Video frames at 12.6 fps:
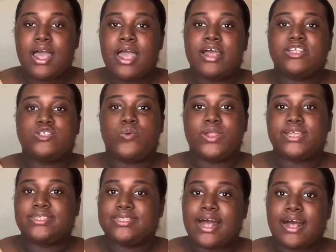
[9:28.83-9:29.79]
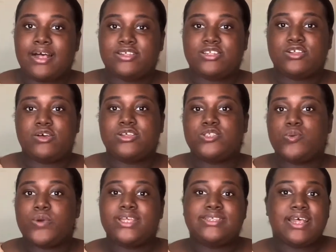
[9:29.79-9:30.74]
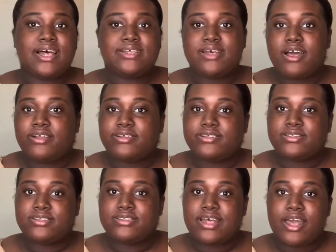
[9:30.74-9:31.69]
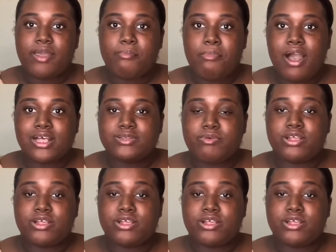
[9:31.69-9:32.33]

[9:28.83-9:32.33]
20 styles. Show us 20 styles how you style your box sprays,